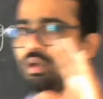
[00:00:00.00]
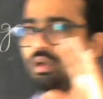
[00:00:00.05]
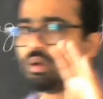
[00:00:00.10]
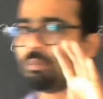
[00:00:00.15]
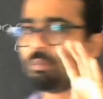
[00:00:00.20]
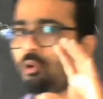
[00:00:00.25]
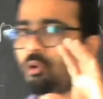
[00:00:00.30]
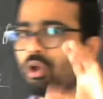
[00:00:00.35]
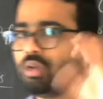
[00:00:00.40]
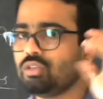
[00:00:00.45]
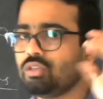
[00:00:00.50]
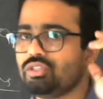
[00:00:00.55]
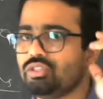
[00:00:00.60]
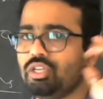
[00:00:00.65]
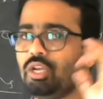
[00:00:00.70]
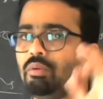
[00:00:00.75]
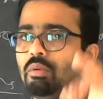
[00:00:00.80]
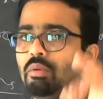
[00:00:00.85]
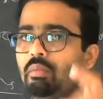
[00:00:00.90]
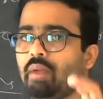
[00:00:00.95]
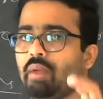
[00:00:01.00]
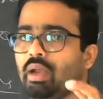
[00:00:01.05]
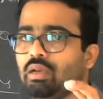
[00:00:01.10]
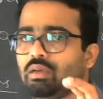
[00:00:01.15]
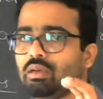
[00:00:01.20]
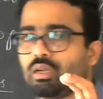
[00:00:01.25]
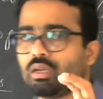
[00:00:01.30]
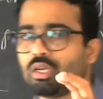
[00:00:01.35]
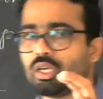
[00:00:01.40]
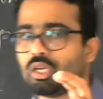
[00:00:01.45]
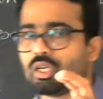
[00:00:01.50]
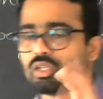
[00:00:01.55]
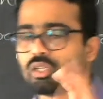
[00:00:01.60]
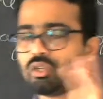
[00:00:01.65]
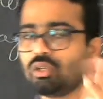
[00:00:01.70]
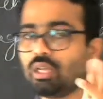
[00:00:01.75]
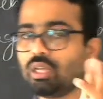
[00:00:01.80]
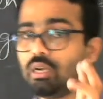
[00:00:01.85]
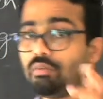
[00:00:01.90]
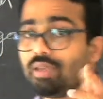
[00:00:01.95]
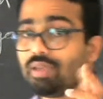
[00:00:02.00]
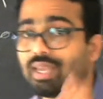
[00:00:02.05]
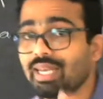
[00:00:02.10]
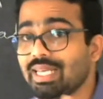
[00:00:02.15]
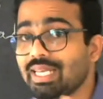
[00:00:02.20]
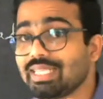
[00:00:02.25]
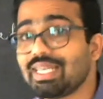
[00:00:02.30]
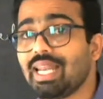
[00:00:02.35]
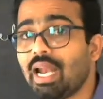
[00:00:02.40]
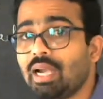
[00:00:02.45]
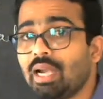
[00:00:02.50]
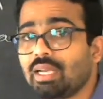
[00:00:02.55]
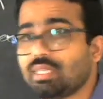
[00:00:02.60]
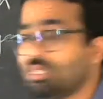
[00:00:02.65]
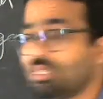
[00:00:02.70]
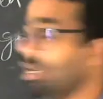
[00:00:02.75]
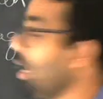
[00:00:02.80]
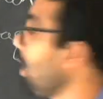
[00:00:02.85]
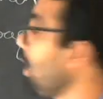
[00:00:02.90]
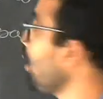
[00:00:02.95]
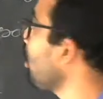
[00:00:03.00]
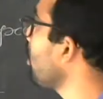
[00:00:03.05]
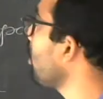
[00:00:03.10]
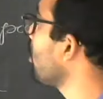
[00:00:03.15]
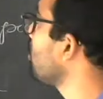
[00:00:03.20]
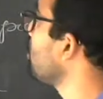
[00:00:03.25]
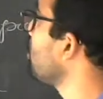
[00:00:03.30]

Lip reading: points in our mind so that we can easily understand the